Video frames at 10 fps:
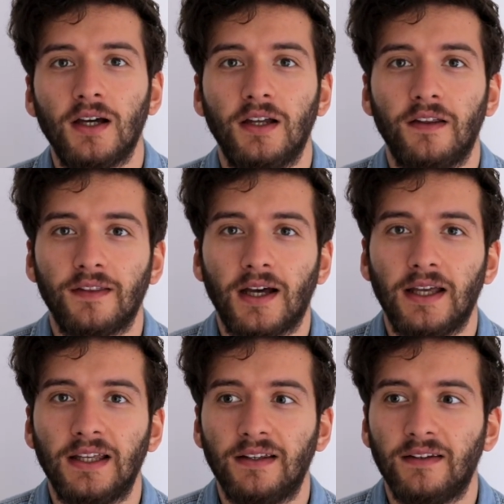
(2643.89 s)
and
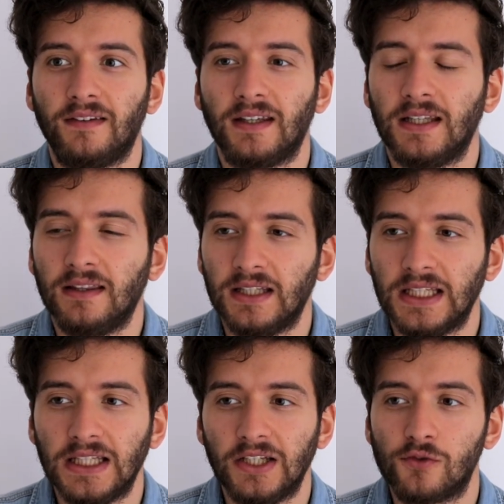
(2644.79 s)
that is, in
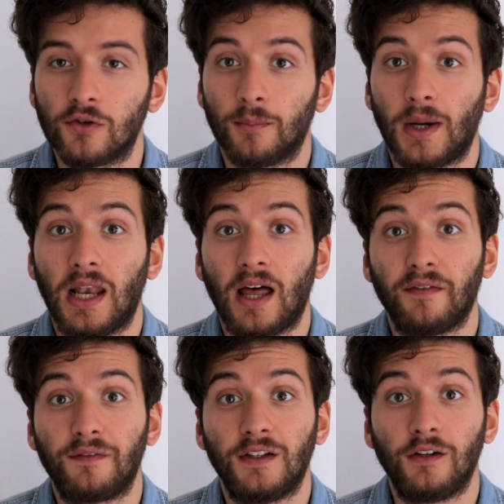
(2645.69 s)
the Draw My
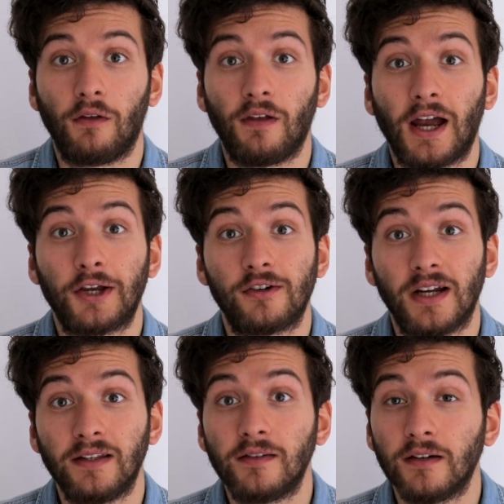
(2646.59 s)
Life video that I
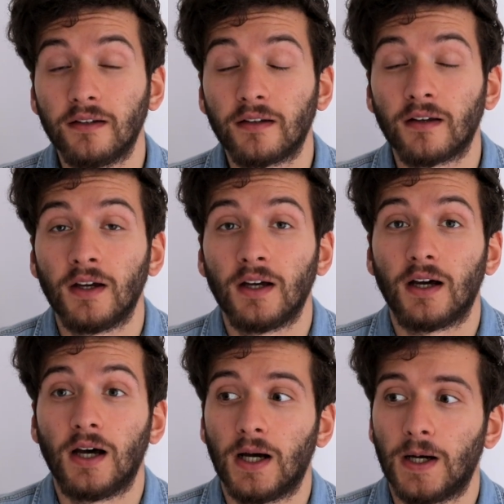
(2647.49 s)
created,
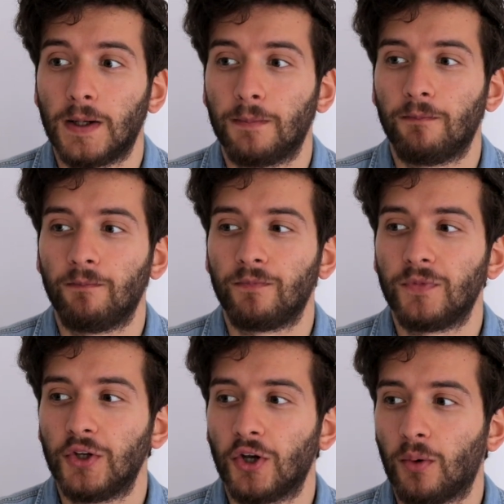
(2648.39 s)
um,
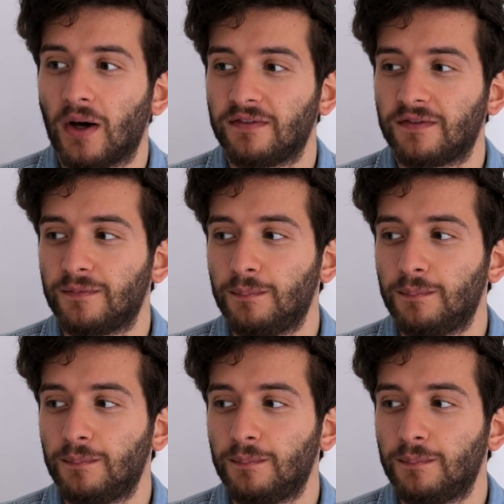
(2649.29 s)
you know, I've